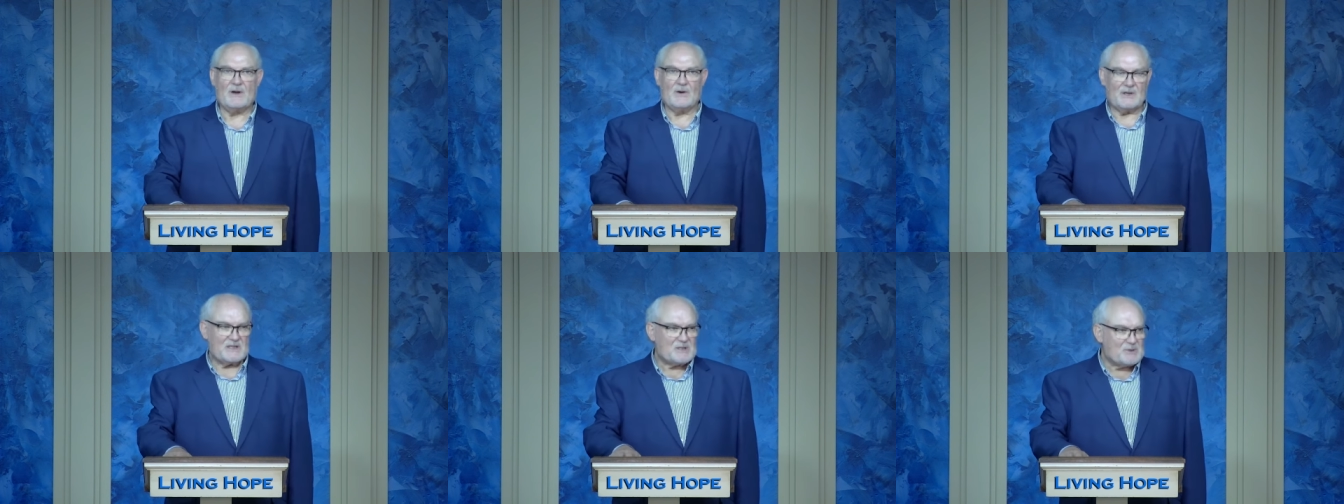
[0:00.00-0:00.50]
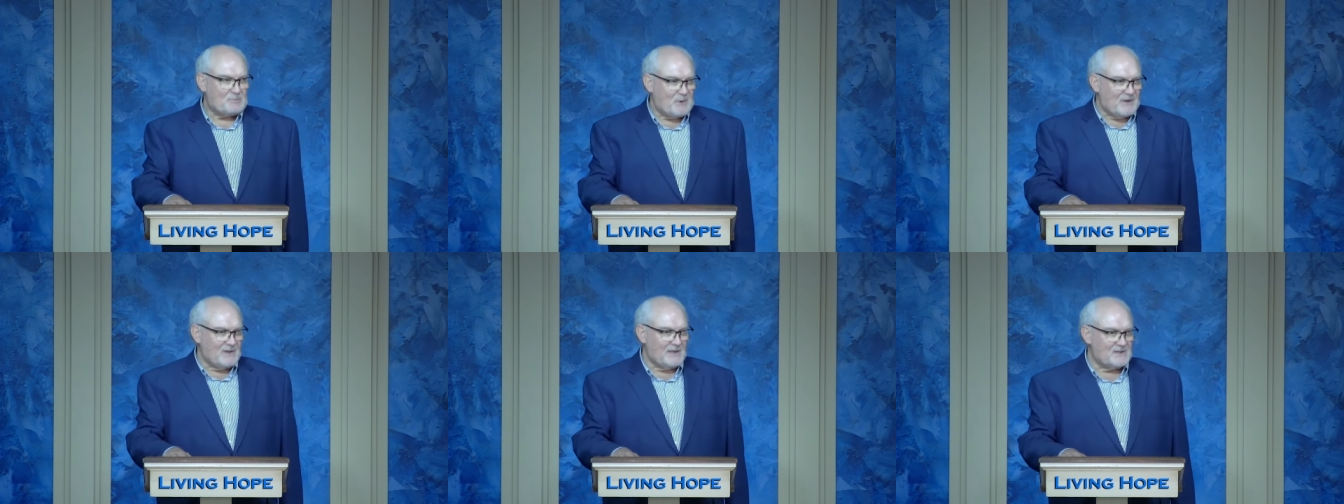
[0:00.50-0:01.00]
are
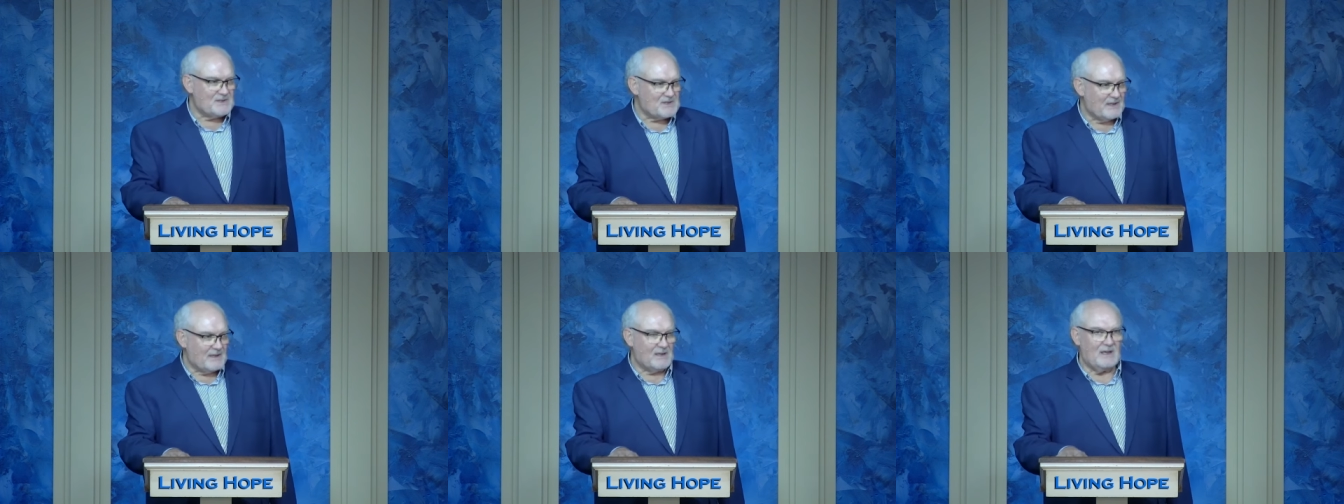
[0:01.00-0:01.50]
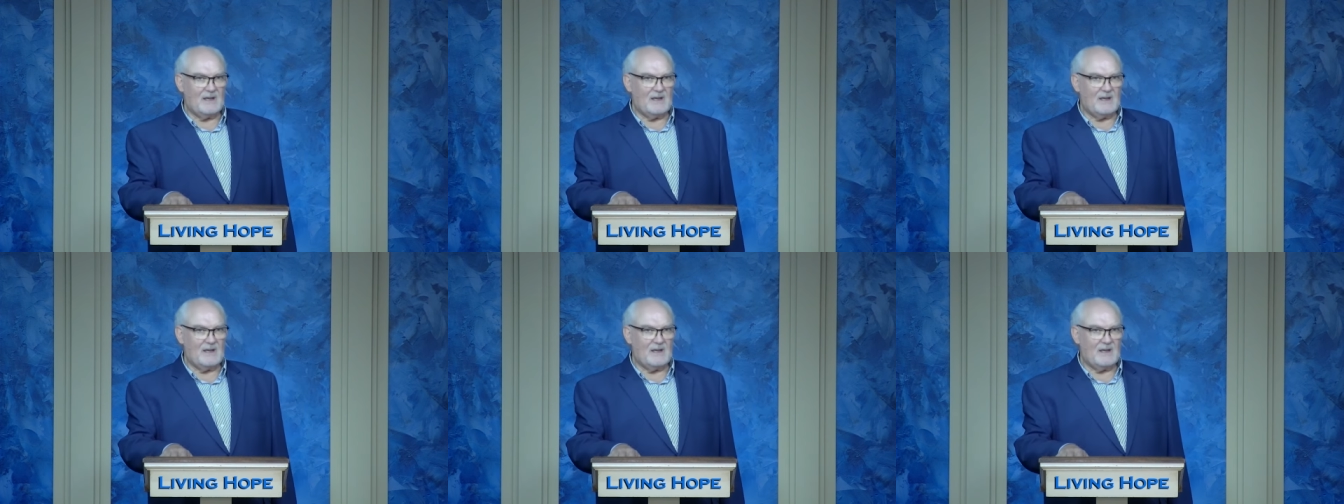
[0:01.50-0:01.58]
experiencing